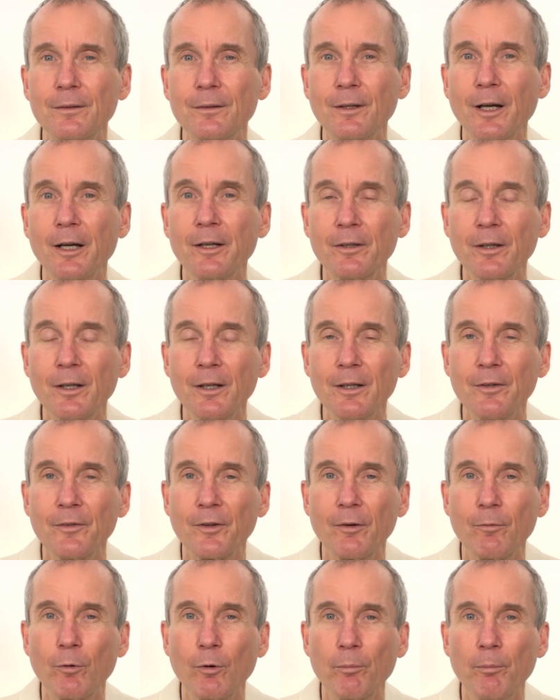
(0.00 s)
And
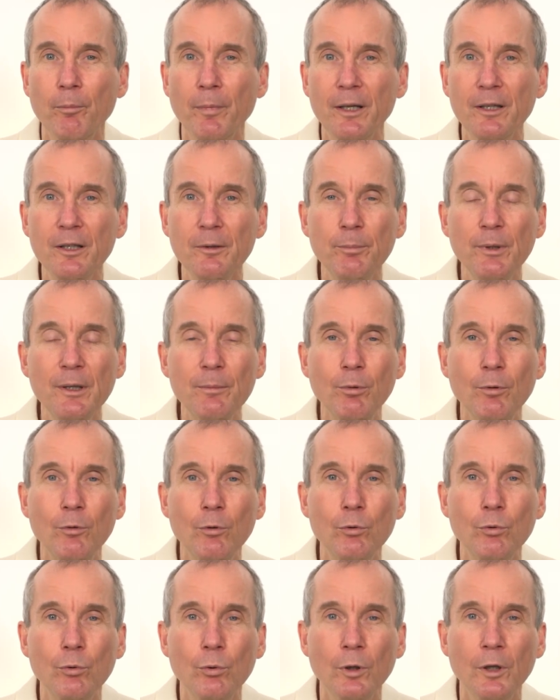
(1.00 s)
there were many people
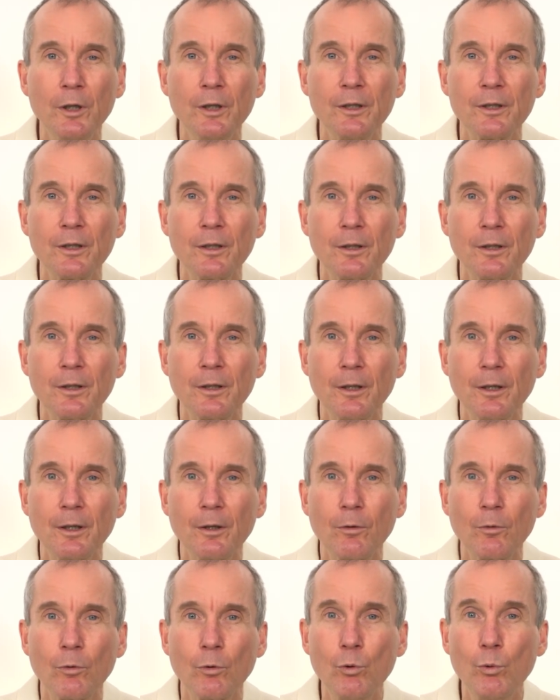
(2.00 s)

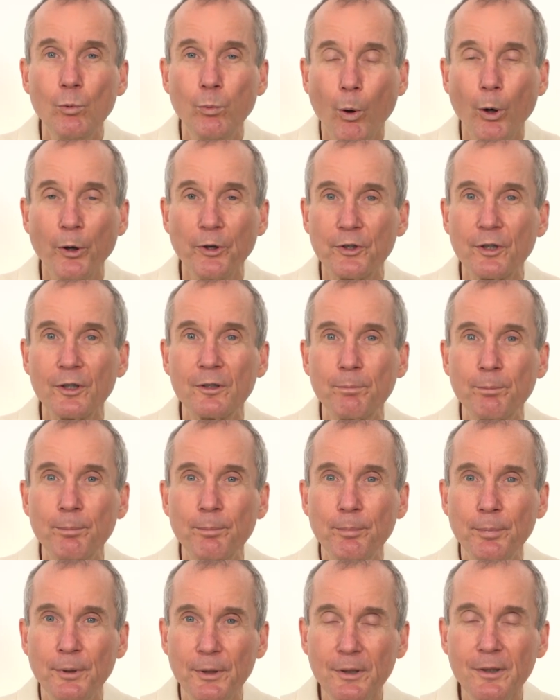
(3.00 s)
who wanted
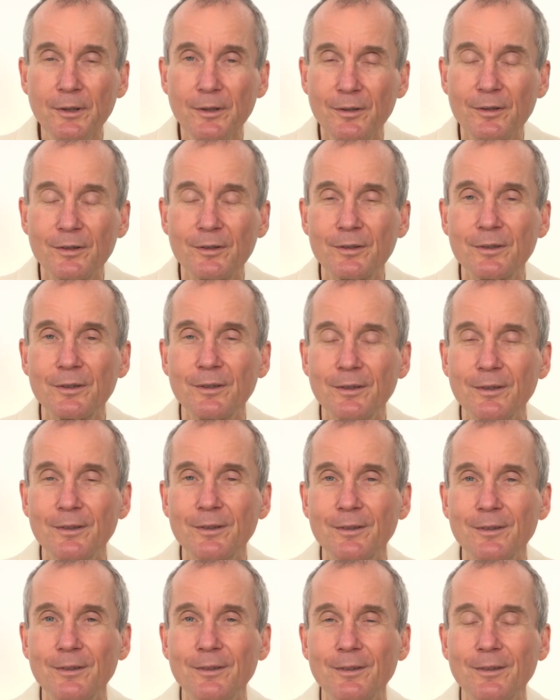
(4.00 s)
peace,
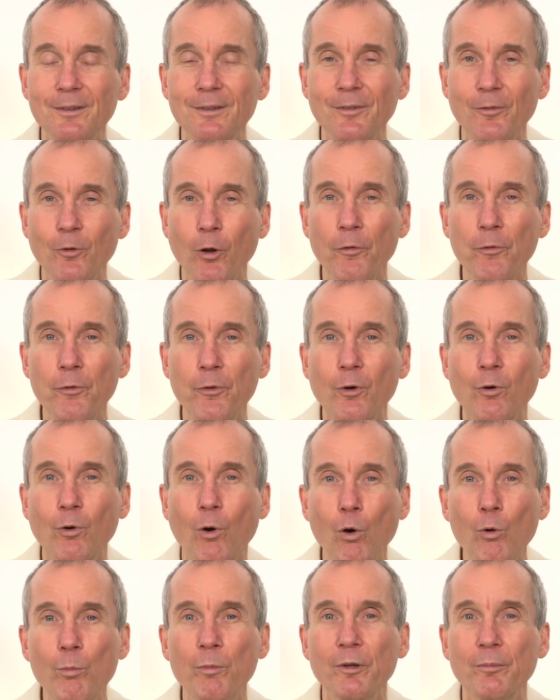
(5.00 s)
not the
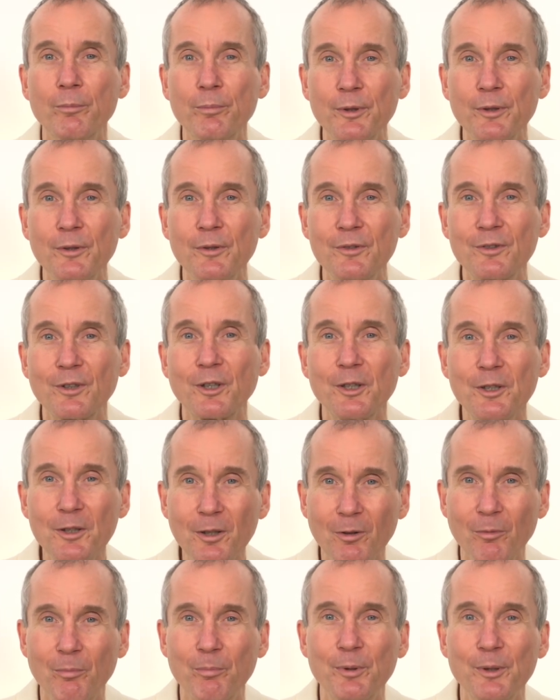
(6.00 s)
Roman peace,
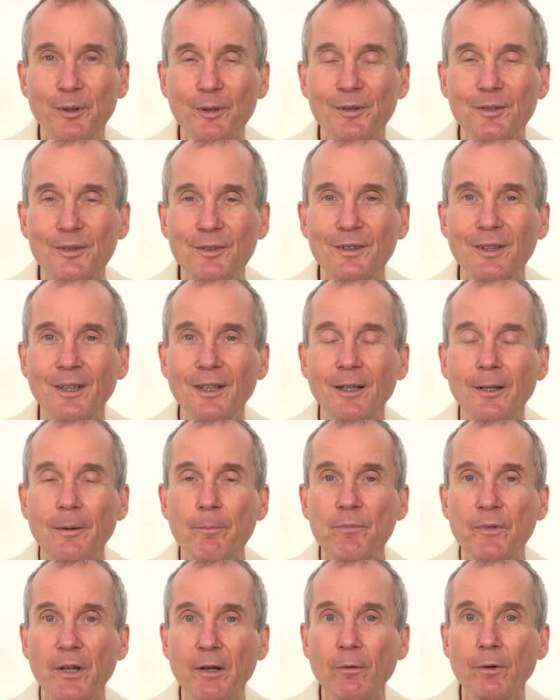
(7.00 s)
real peace.
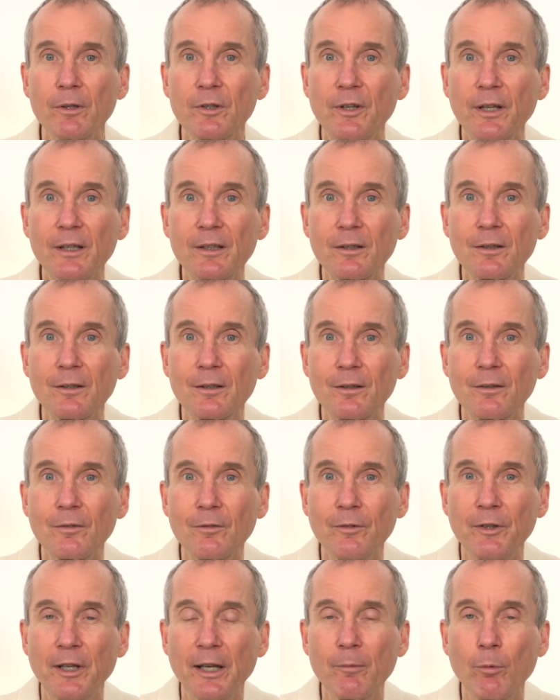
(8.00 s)

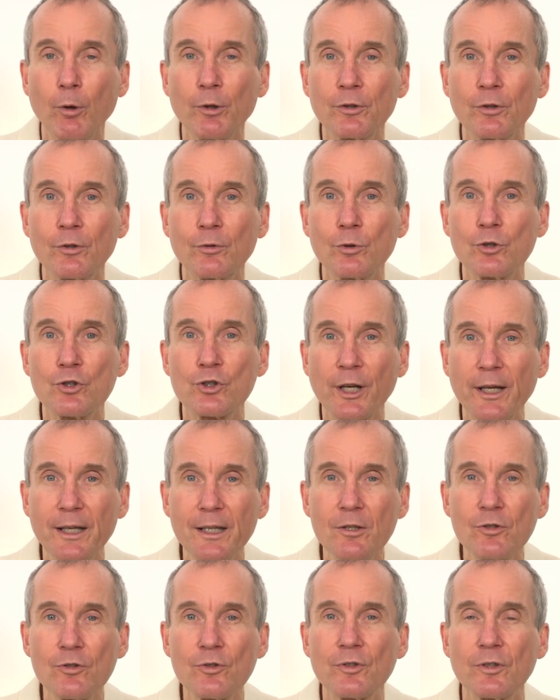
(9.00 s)
They wanted to
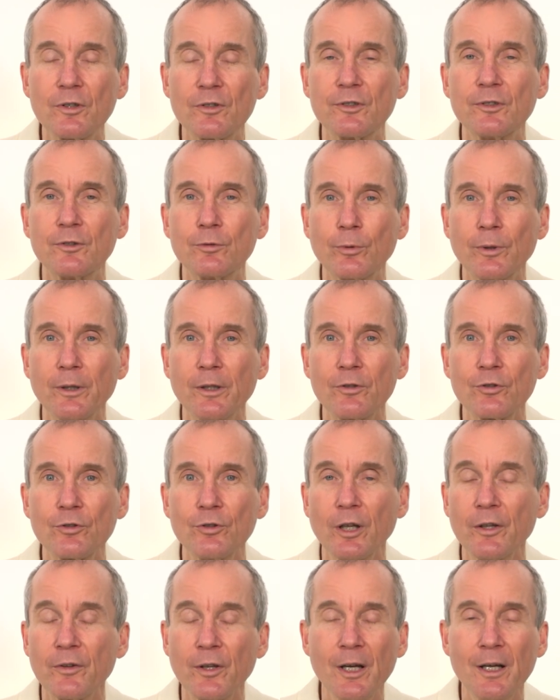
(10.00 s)
change the situation,
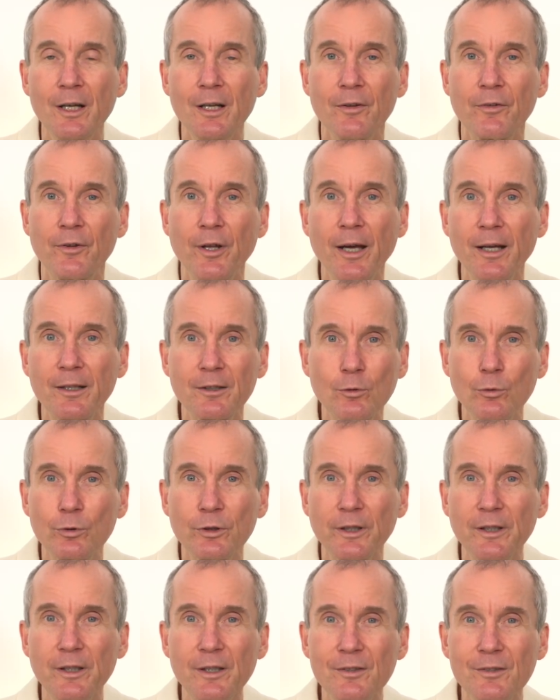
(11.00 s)
and they had good
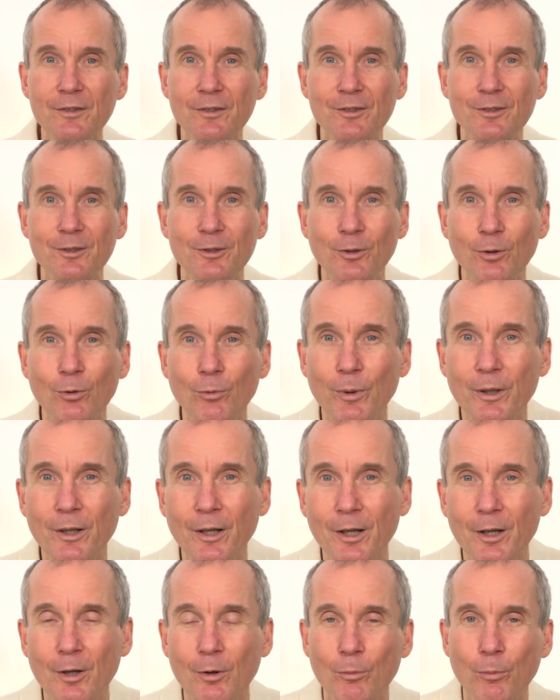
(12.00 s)
reasons. You know, when
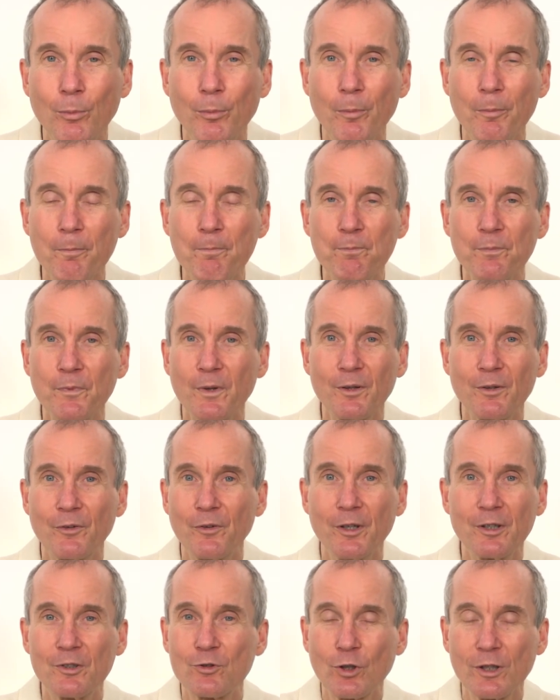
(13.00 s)

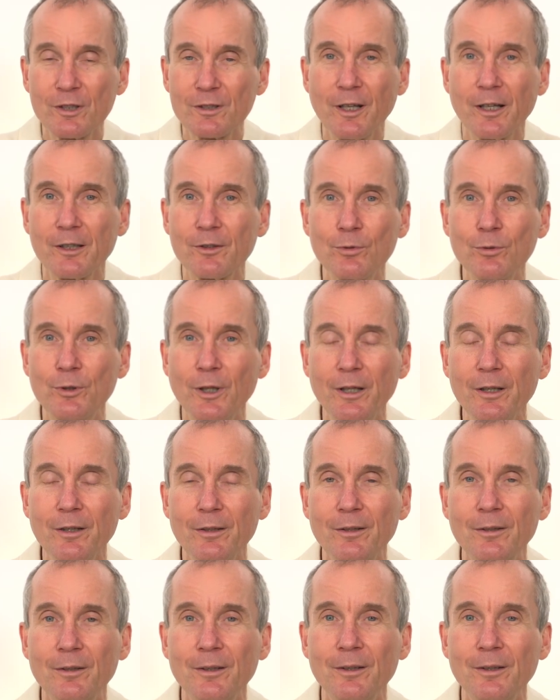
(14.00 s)
it's just like today.